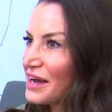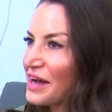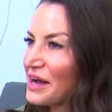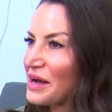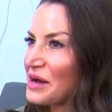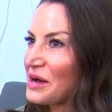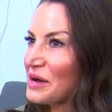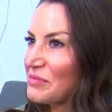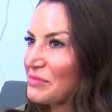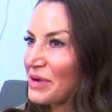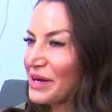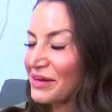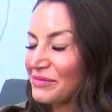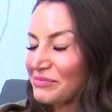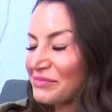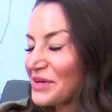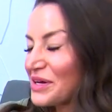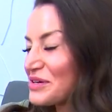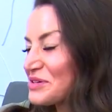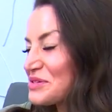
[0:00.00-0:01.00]
Um,
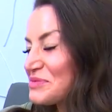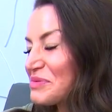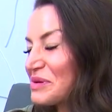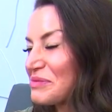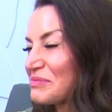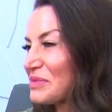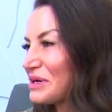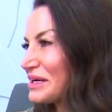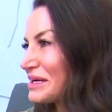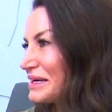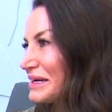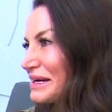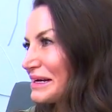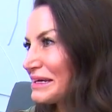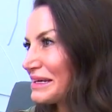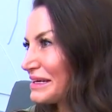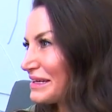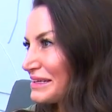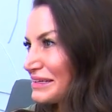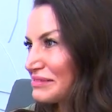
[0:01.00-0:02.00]
I'll spend money
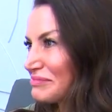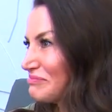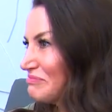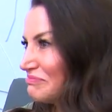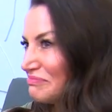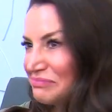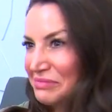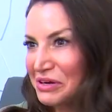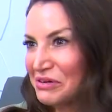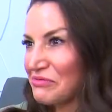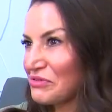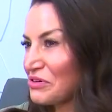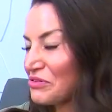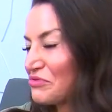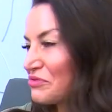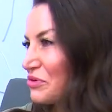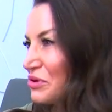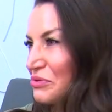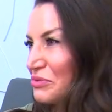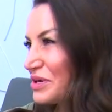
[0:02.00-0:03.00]
on it every
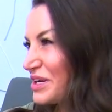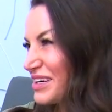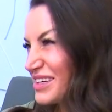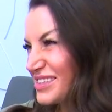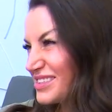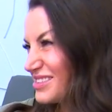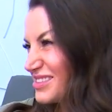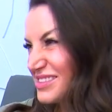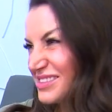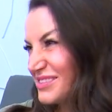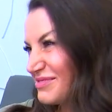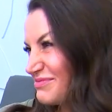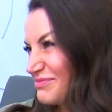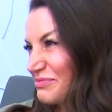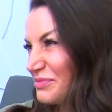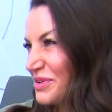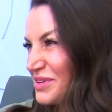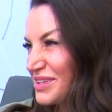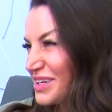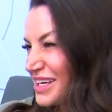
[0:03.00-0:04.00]
four weeks.
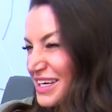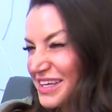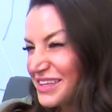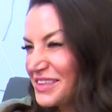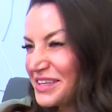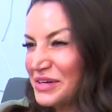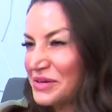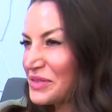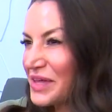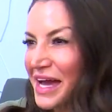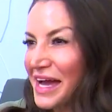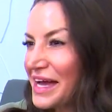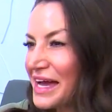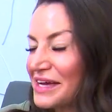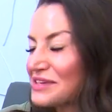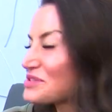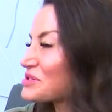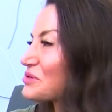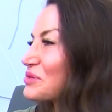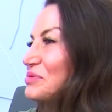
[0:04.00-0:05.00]
Anything that
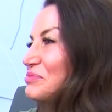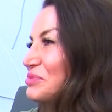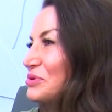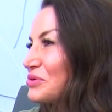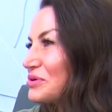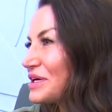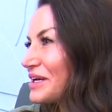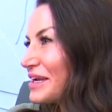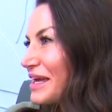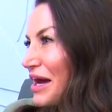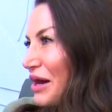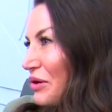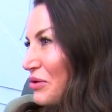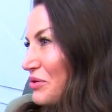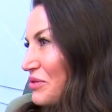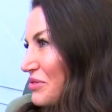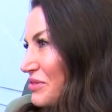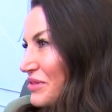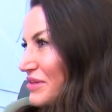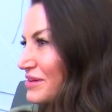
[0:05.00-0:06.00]
has to do with beauty and
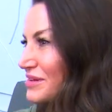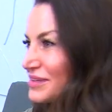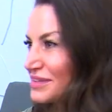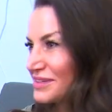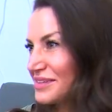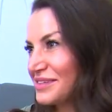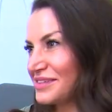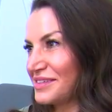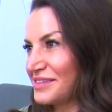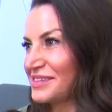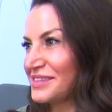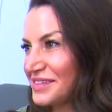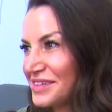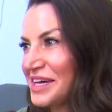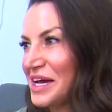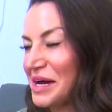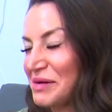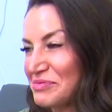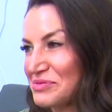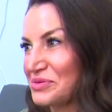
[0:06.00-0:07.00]
health,
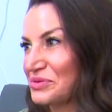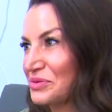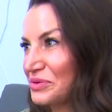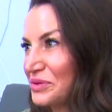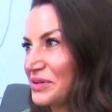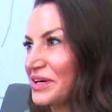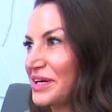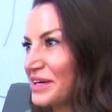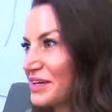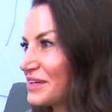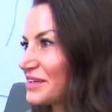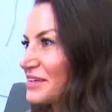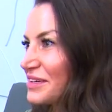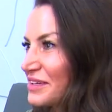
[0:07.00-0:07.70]
yeah. absolutely.